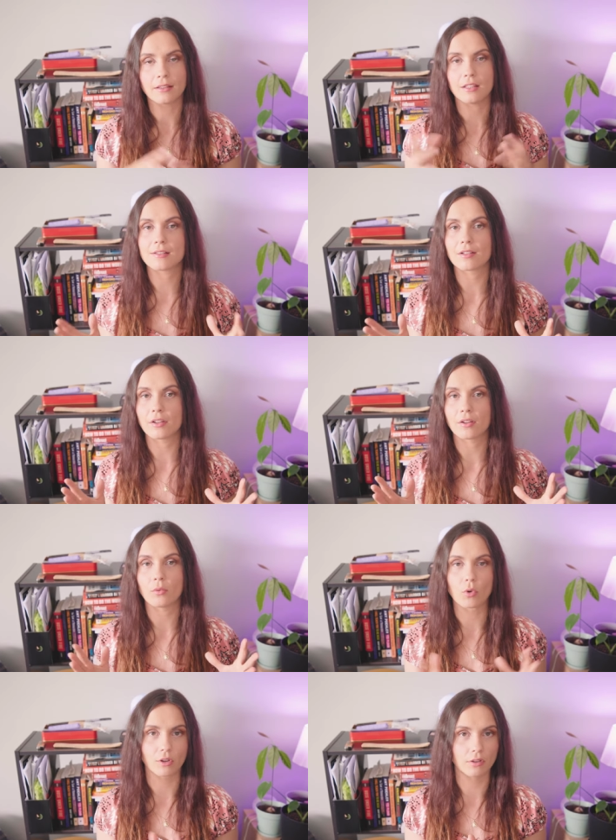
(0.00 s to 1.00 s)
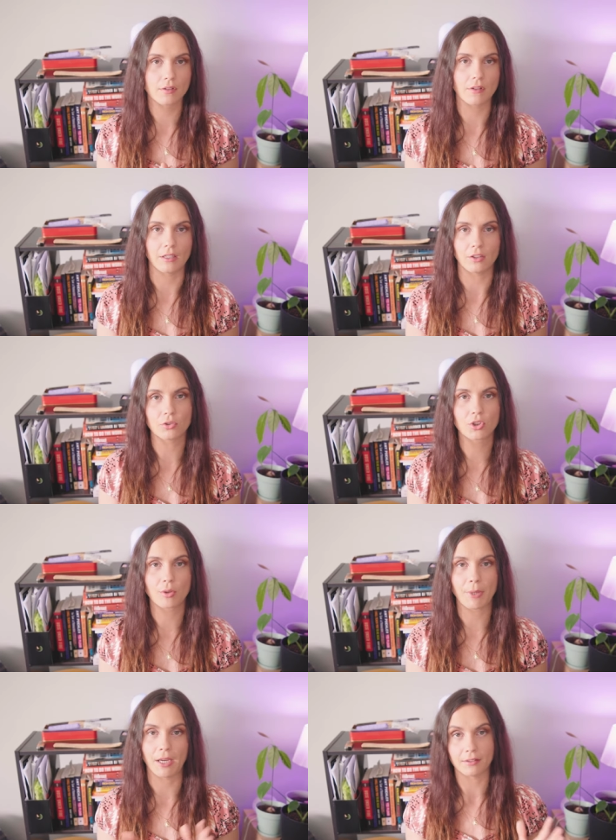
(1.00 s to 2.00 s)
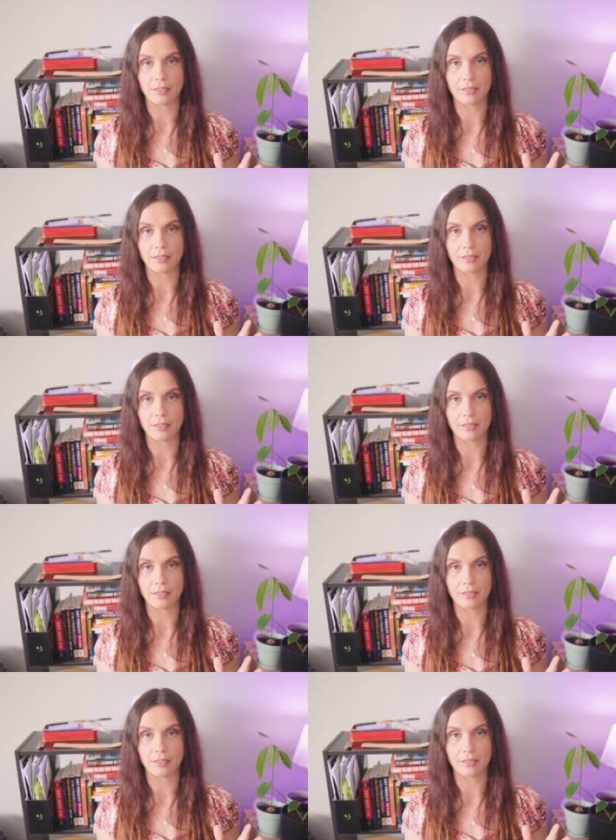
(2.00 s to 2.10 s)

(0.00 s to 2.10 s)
these are the words that you should pay